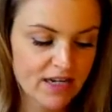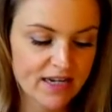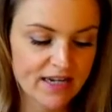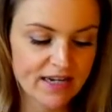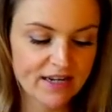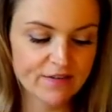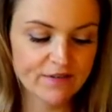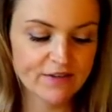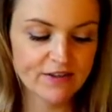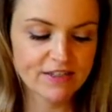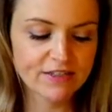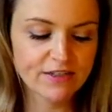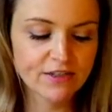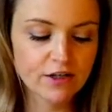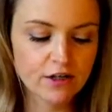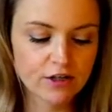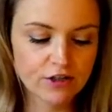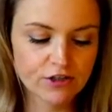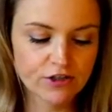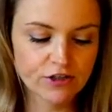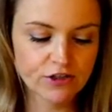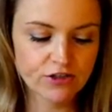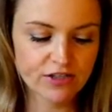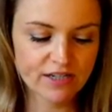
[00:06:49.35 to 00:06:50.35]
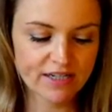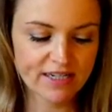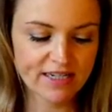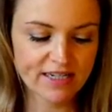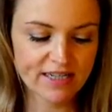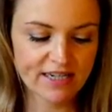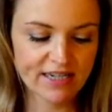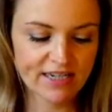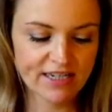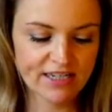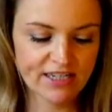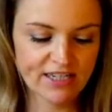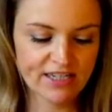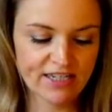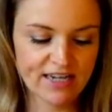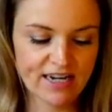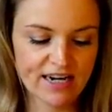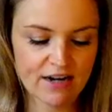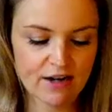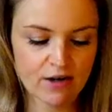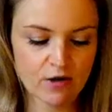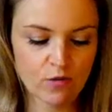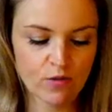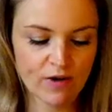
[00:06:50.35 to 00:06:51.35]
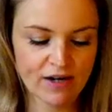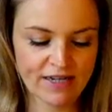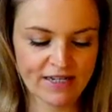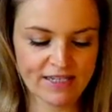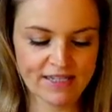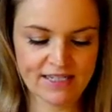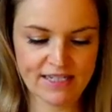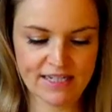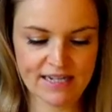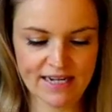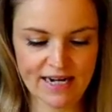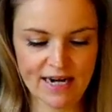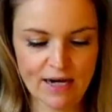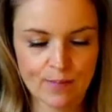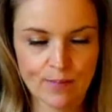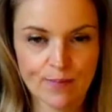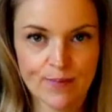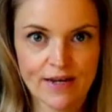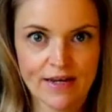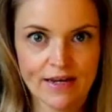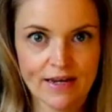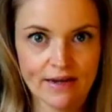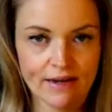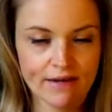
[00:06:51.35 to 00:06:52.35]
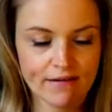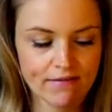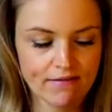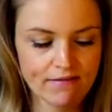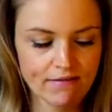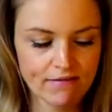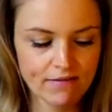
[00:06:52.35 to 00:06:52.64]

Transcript: if it's not chunky, then you get quite a gappy,